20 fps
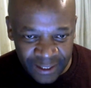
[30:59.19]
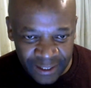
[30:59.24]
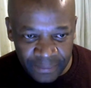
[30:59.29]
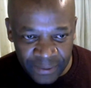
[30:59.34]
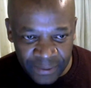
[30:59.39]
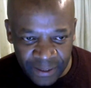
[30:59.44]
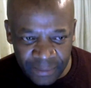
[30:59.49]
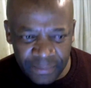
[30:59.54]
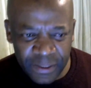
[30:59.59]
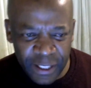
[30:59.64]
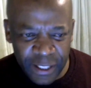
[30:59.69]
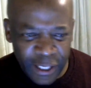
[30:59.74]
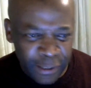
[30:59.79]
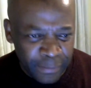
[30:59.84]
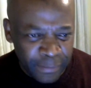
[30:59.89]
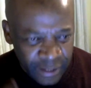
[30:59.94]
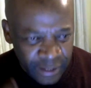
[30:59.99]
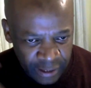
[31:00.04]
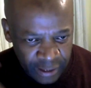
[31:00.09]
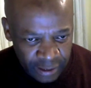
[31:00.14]
Sometimes
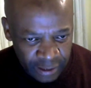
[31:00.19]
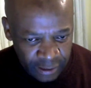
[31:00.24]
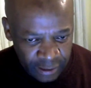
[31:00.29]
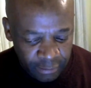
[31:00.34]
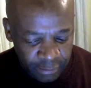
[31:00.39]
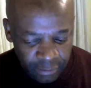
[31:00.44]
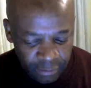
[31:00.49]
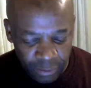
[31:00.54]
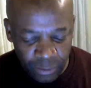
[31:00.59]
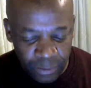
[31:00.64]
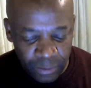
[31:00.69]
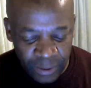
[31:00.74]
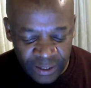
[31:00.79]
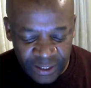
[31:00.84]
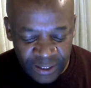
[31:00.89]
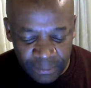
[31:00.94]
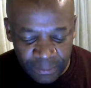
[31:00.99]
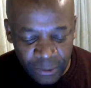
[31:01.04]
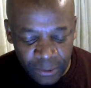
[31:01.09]
I WhatsApp call